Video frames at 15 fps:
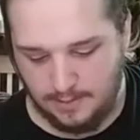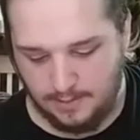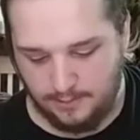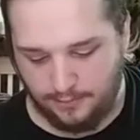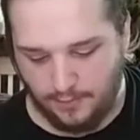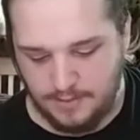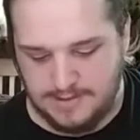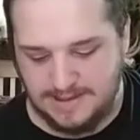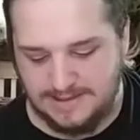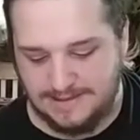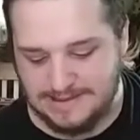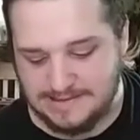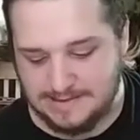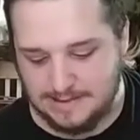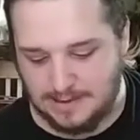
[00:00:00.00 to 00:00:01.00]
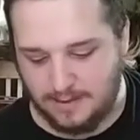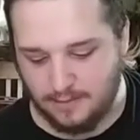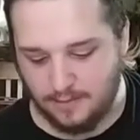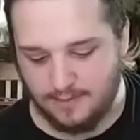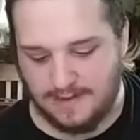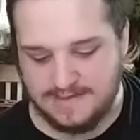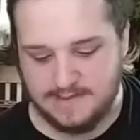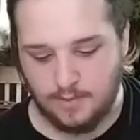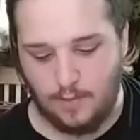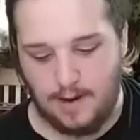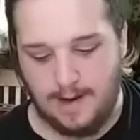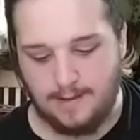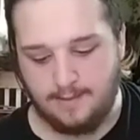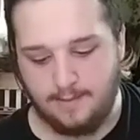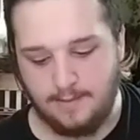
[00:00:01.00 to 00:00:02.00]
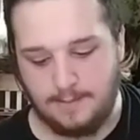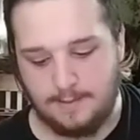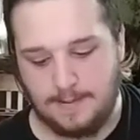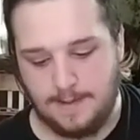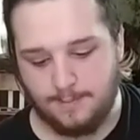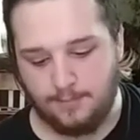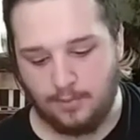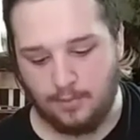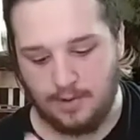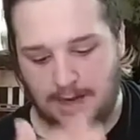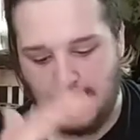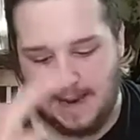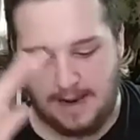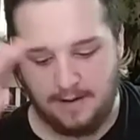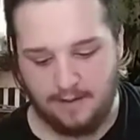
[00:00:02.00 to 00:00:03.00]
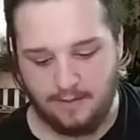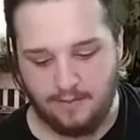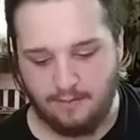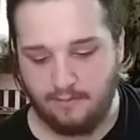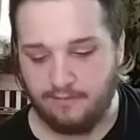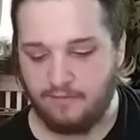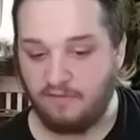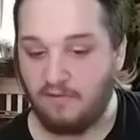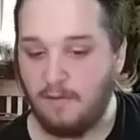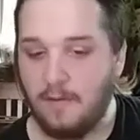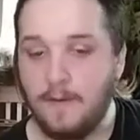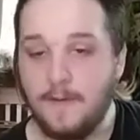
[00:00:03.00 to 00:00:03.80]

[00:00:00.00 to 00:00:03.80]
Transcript: 13 years later, that's when people kind of